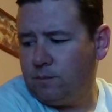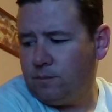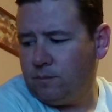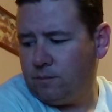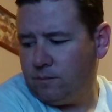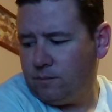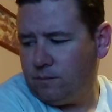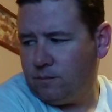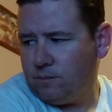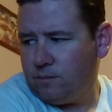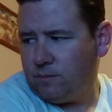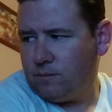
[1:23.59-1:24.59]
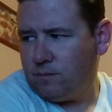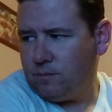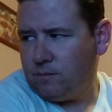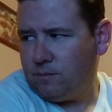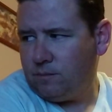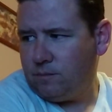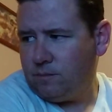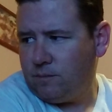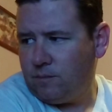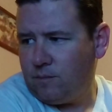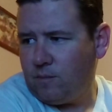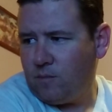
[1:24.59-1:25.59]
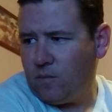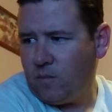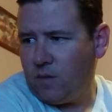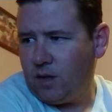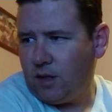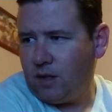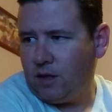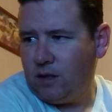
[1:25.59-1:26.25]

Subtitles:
Nobody speaks.